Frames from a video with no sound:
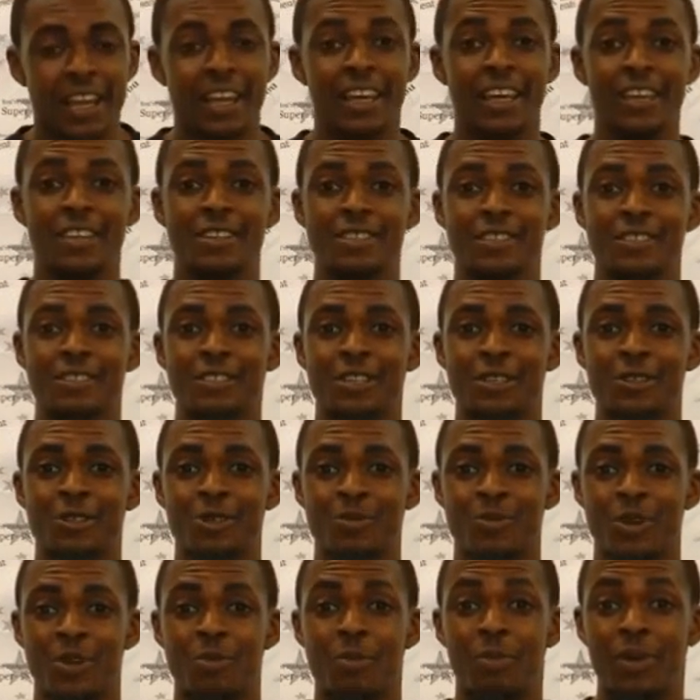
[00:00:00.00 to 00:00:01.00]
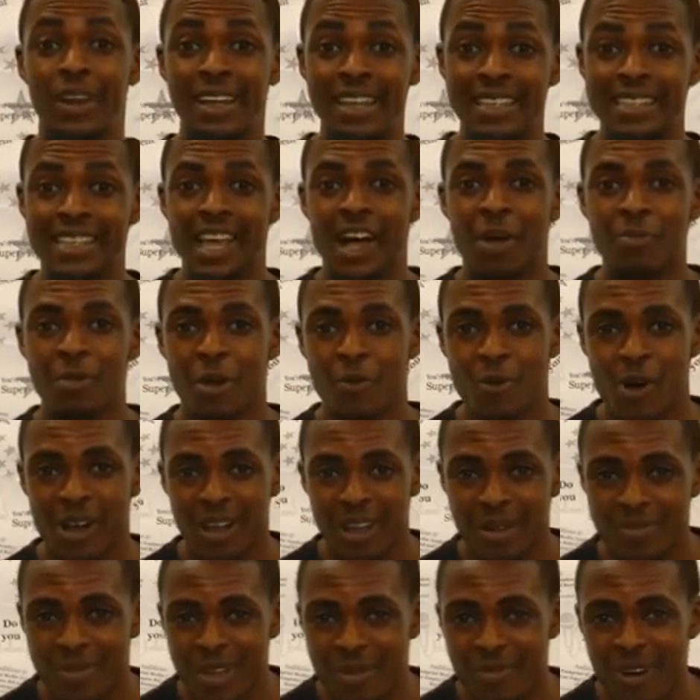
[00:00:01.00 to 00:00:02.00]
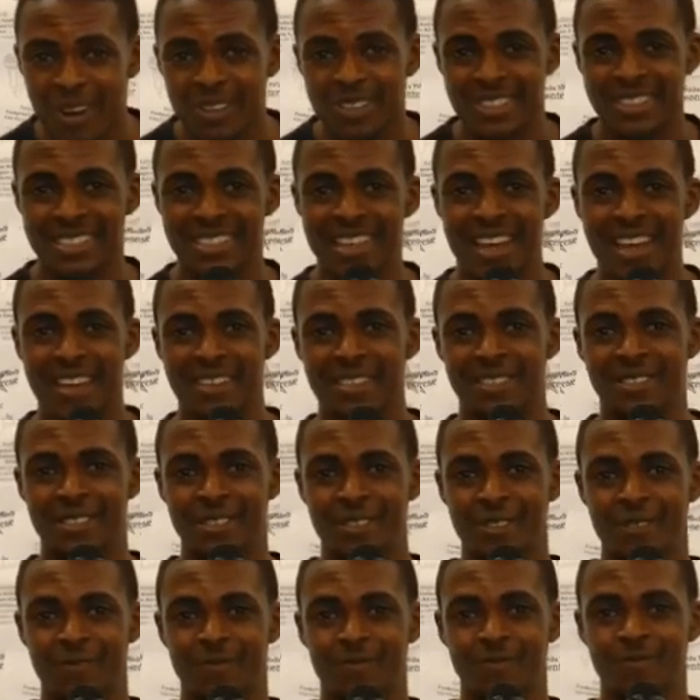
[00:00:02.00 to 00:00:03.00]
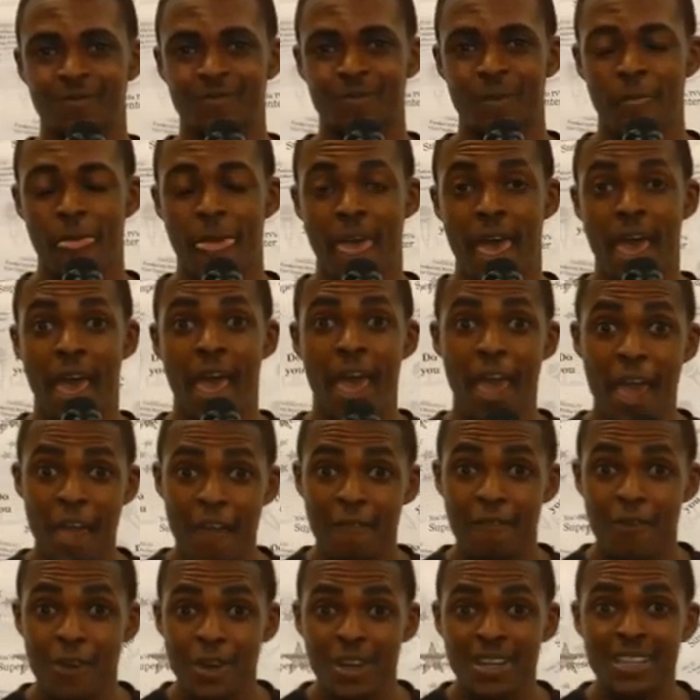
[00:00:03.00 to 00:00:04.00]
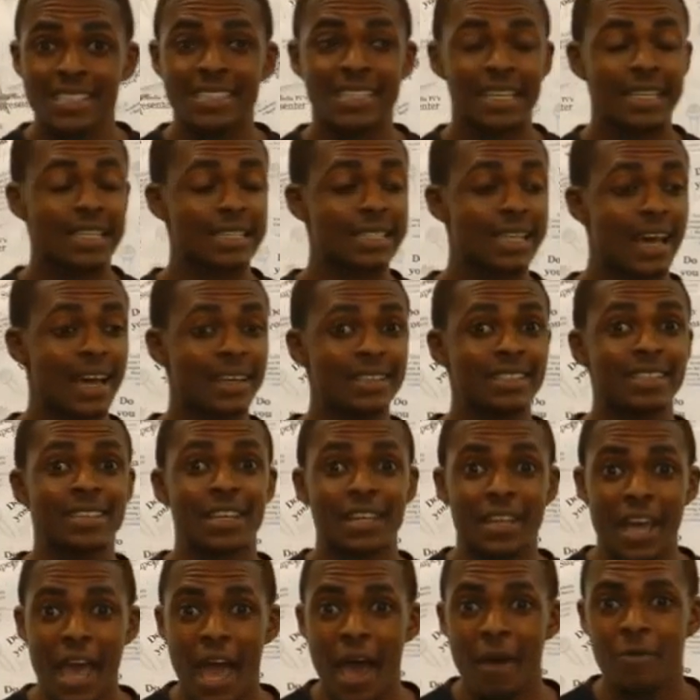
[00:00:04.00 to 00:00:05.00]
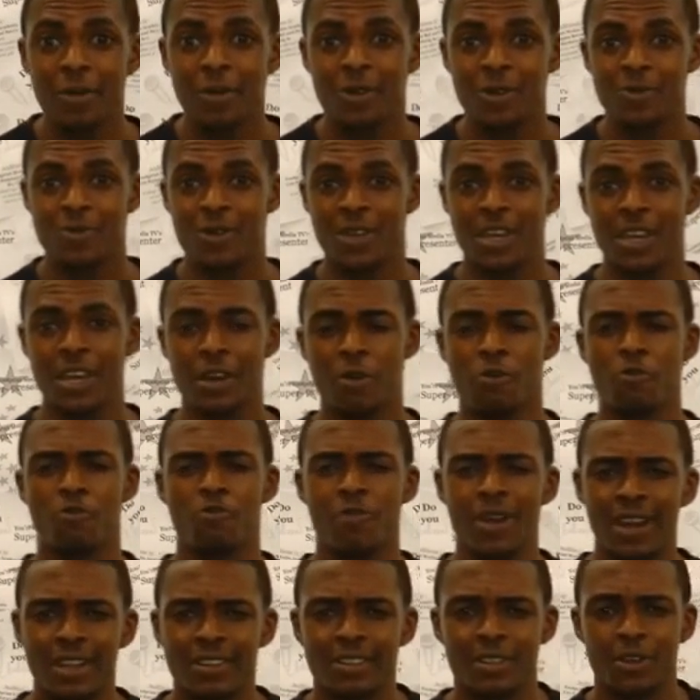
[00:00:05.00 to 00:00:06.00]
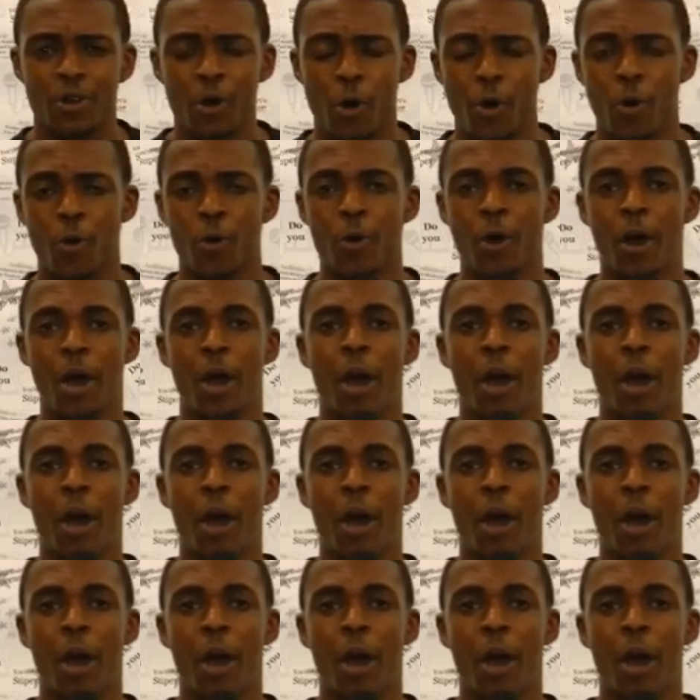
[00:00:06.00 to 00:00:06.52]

Ladies and gentlemen, please help me welcome them onto stage. Everyone is excited and happy to be here, ready to go.